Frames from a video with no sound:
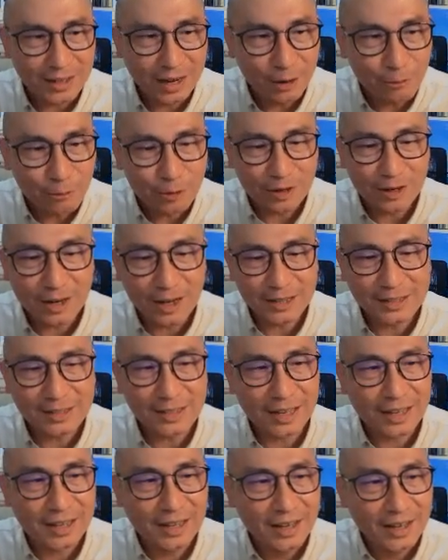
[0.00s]
I
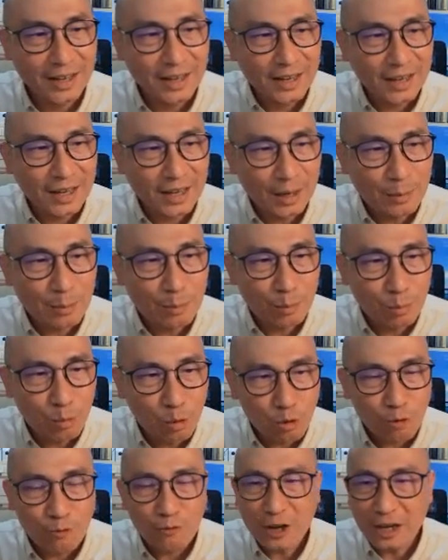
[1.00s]
realized that it
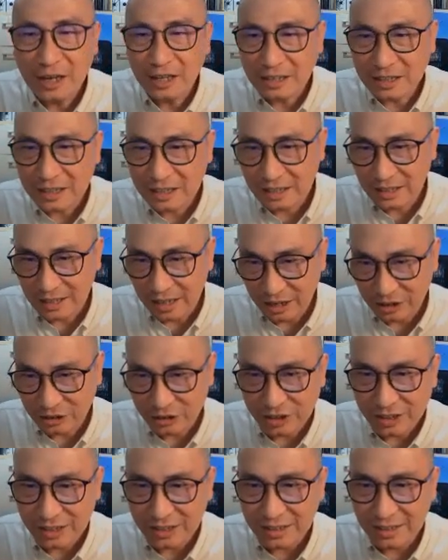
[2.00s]
moved in
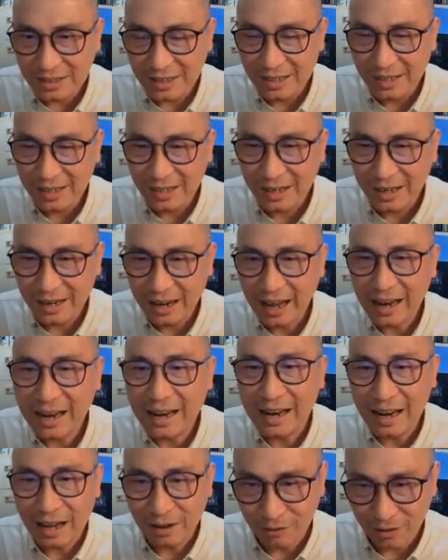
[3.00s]
stages
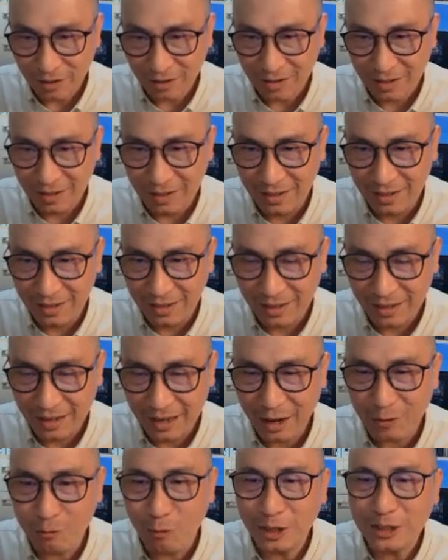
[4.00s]
and level.
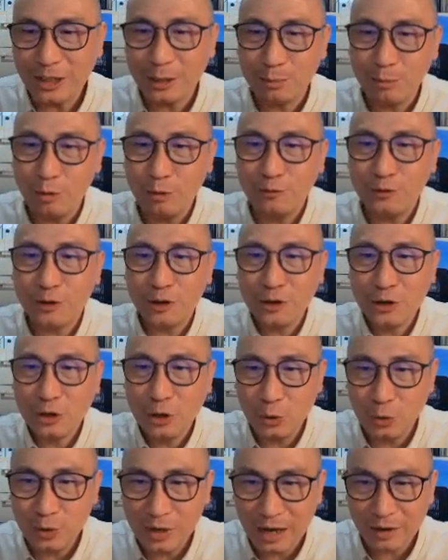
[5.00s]
And once it moved to a
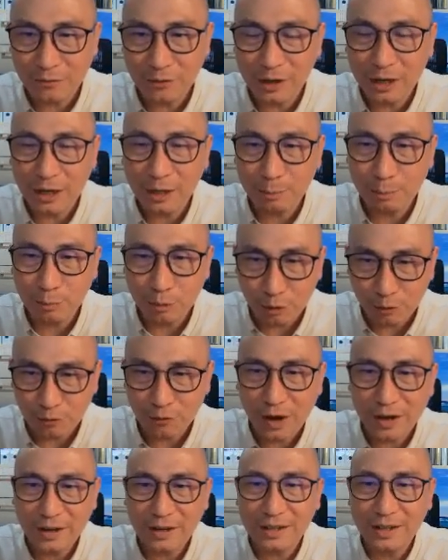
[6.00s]
new level, it
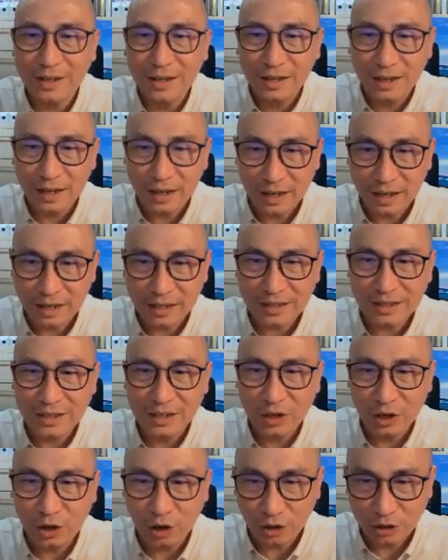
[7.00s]
provided is
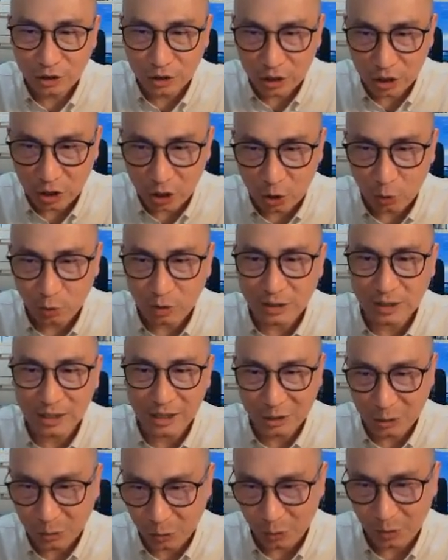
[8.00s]

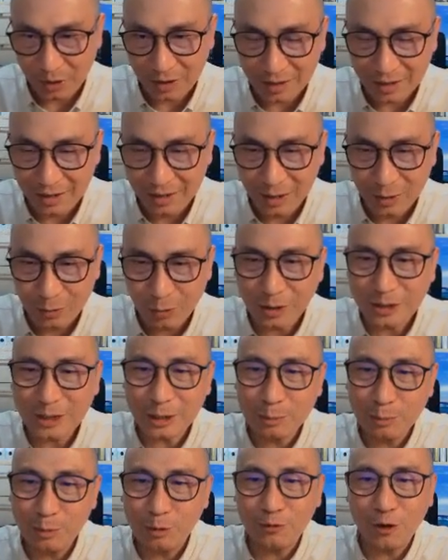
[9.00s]
continuously growing.
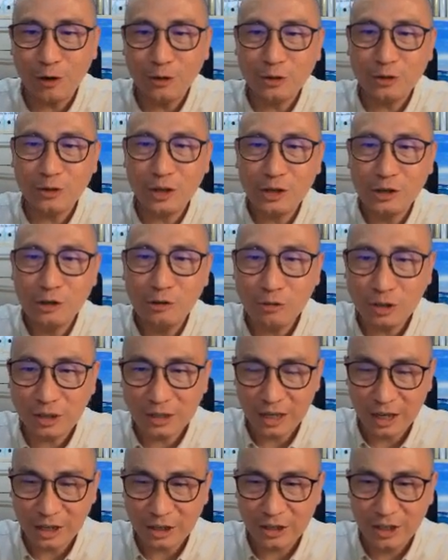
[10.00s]
Once it moved on to a new
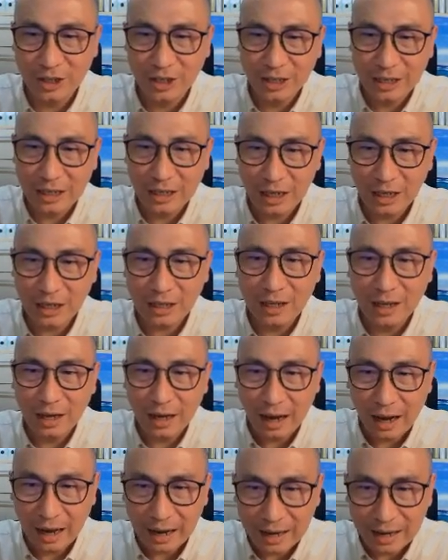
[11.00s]
stage, it
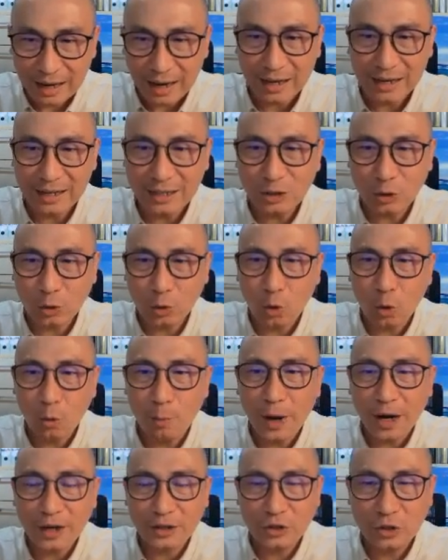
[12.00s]
unlikely to go
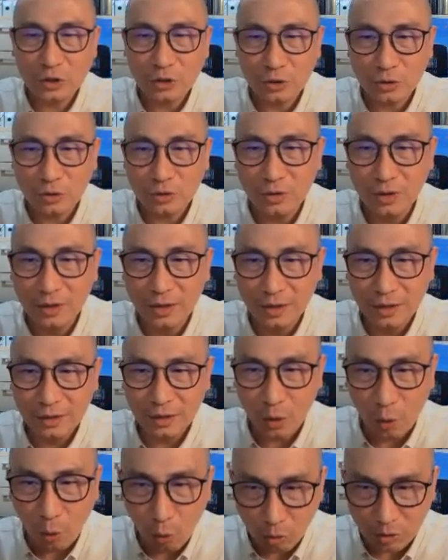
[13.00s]
back to
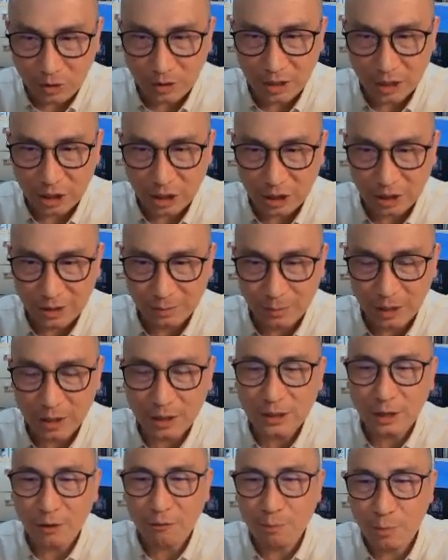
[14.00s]
the old stage
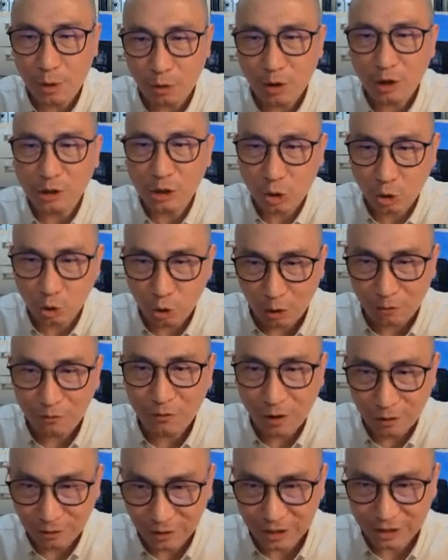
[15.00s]
because they've built a strong
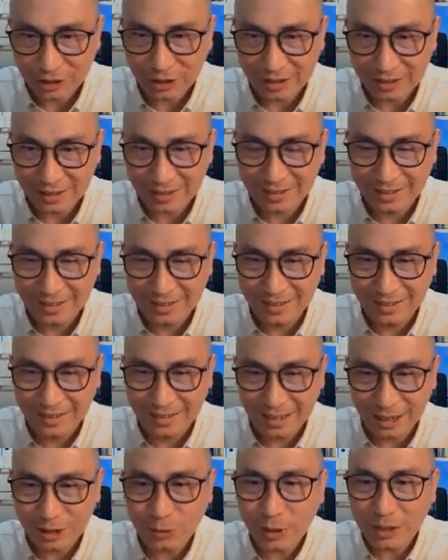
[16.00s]
foundation.
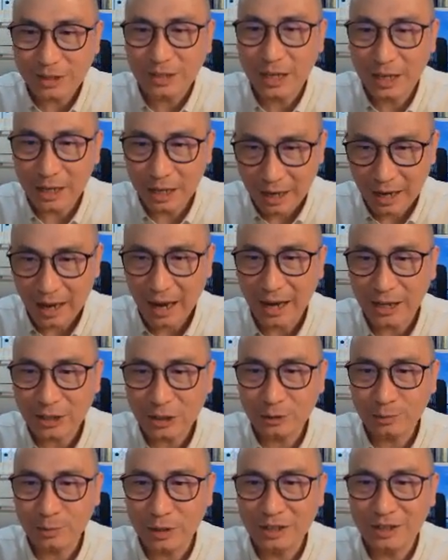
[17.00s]
That's why I say it
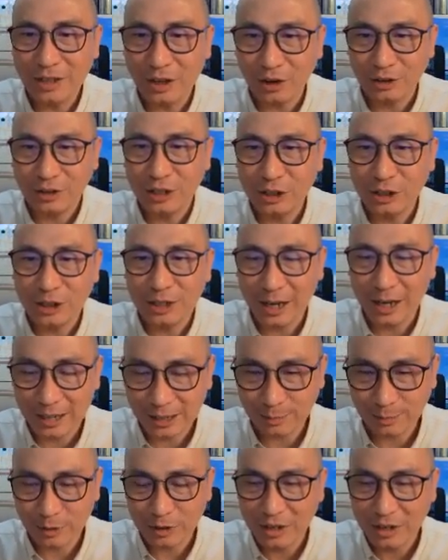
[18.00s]
has to be, the condition
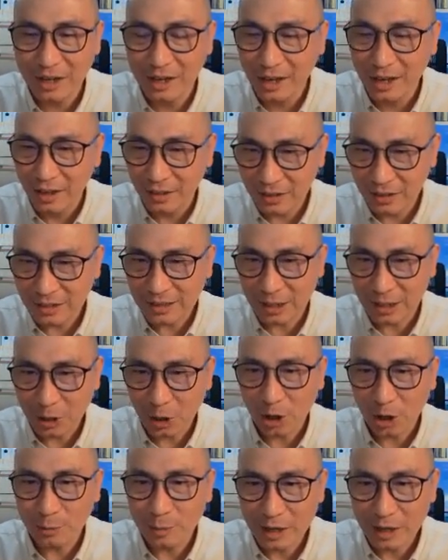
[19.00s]
has to be, this
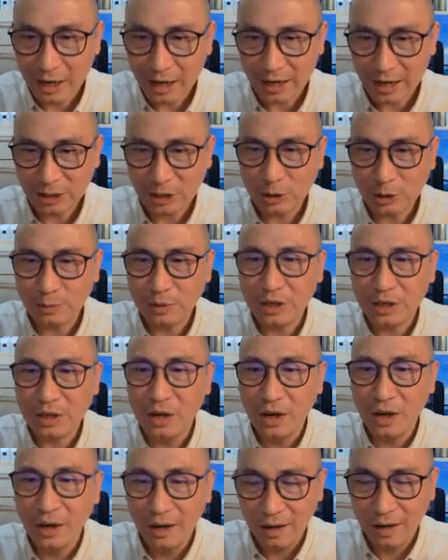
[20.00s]
economy has to
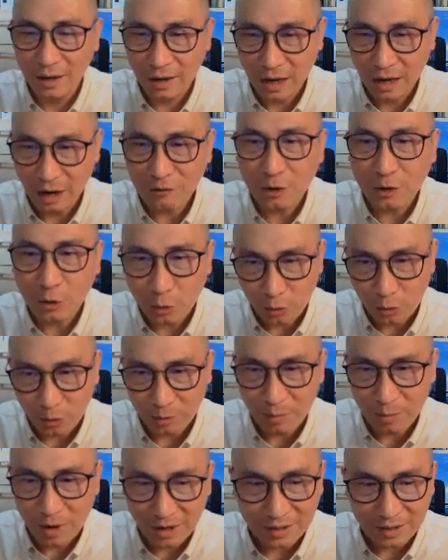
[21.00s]
be
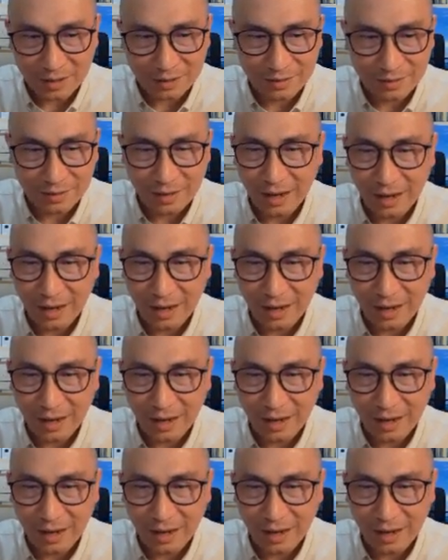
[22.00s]
ever-growing market.